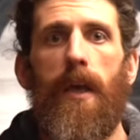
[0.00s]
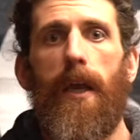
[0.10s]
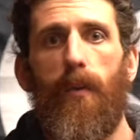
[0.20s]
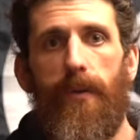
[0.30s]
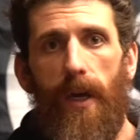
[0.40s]

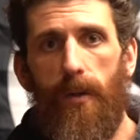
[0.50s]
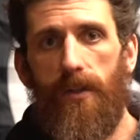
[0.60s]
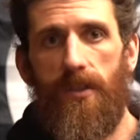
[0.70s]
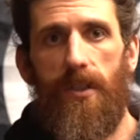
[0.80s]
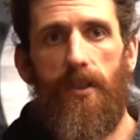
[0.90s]
And without
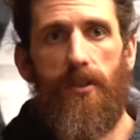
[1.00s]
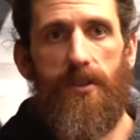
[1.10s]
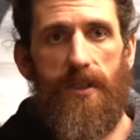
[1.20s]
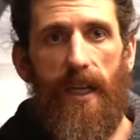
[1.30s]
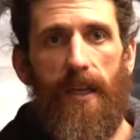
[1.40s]
this
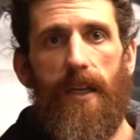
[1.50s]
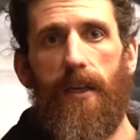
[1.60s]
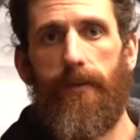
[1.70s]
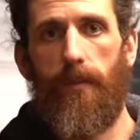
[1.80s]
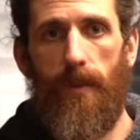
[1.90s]
understanding
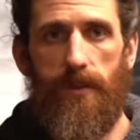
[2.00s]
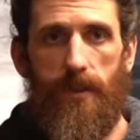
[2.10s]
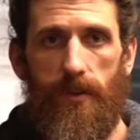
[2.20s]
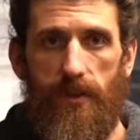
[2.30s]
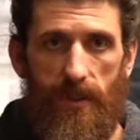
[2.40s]
of the
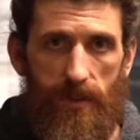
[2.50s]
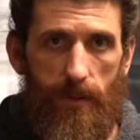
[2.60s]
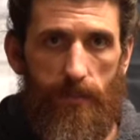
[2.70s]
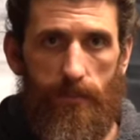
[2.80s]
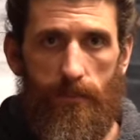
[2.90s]
muscular
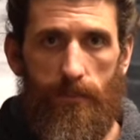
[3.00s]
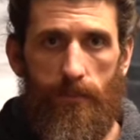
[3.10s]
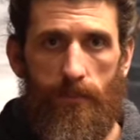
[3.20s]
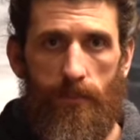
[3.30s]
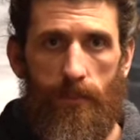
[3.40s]
system,
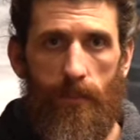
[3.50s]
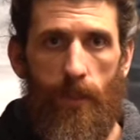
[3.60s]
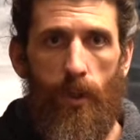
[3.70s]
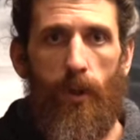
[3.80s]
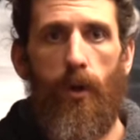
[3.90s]

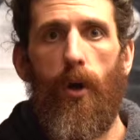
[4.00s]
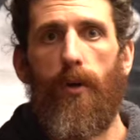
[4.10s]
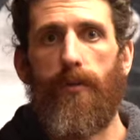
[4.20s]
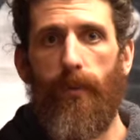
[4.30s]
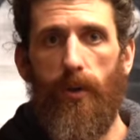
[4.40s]

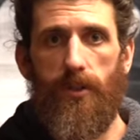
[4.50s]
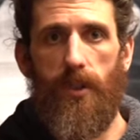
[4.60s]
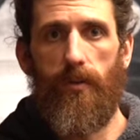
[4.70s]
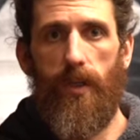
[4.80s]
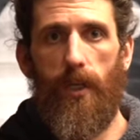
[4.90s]

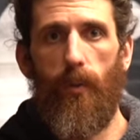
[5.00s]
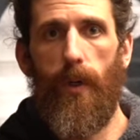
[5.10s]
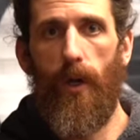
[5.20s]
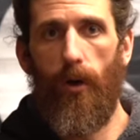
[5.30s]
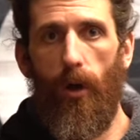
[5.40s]
unfortunately,
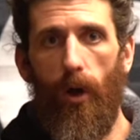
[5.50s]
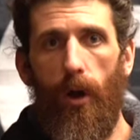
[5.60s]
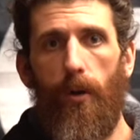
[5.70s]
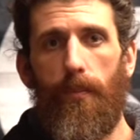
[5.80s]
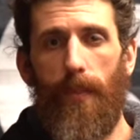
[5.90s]
we are
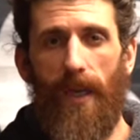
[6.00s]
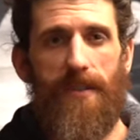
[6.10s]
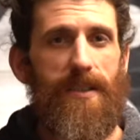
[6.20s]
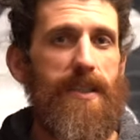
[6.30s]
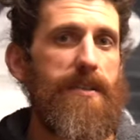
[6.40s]
all
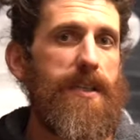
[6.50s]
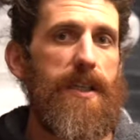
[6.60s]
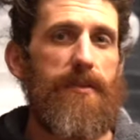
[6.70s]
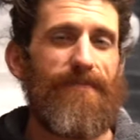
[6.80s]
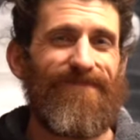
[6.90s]

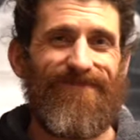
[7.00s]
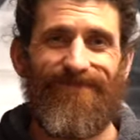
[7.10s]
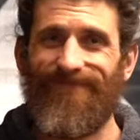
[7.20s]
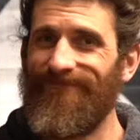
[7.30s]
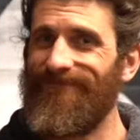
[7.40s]
basically
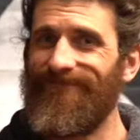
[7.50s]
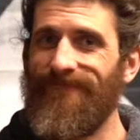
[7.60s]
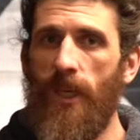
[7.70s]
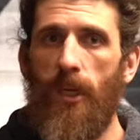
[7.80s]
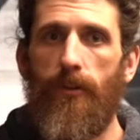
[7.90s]

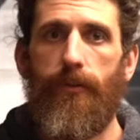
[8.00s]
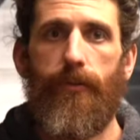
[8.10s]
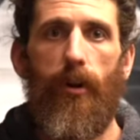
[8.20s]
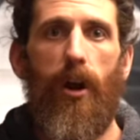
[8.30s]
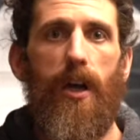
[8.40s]

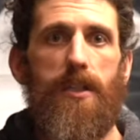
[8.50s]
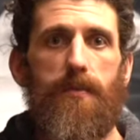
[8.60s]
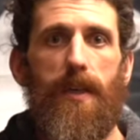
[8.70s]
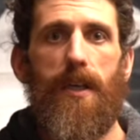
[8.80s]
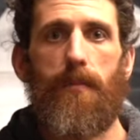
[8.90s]
frogs
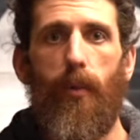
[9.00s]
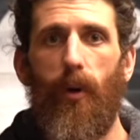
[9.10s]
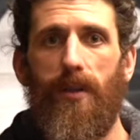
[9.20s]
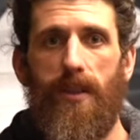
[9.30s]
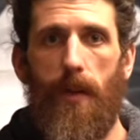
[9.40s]
being
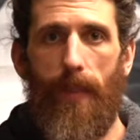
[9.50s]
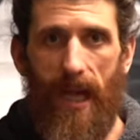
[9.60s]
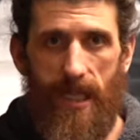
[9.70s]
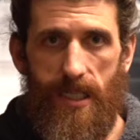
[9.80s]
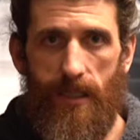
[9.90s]
boiled in a
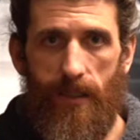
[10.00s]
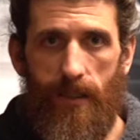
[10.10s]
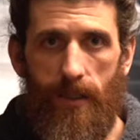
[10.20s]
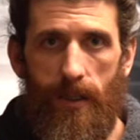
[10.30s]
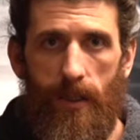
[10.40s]
pot.
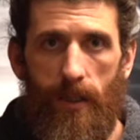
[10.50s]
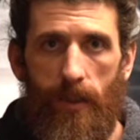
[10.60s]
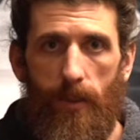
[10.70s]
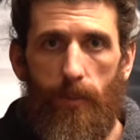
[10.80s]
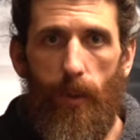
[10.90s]

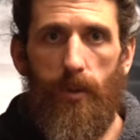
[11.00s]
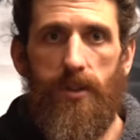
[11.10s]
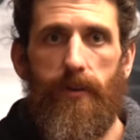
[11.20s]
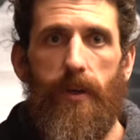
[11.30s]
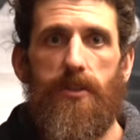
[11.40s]

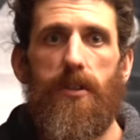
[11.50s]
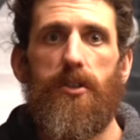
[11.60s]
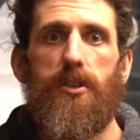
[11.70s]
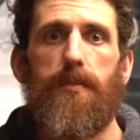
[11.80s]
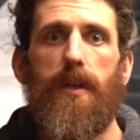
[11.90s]
Most of us are
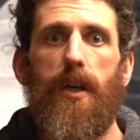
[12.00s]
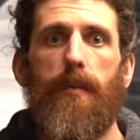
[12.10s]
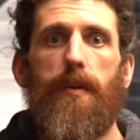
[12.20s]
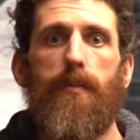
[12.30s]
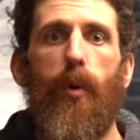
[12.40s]
just
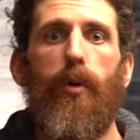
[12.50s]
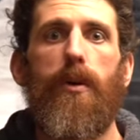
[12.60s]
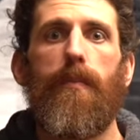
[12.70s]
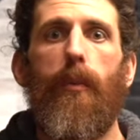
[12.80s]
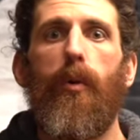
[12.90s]
becoming more
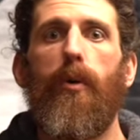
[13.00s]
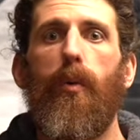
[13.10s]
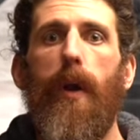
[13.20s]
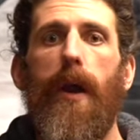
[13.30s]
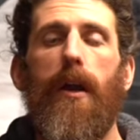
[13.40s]
and more
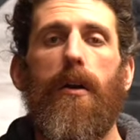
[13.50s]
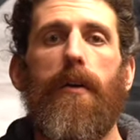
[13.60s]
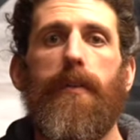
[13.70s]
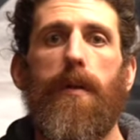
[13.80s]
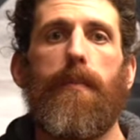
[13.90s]
aware
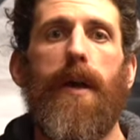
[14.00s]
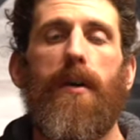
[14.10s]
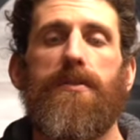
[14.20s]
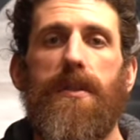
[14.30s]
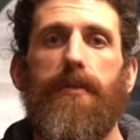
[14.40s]
of the
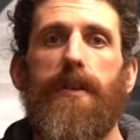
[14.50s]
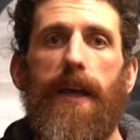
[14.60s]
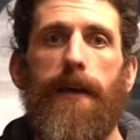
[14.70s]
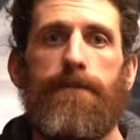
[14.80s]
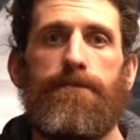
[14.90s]
imbalance every
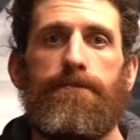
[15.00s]
day.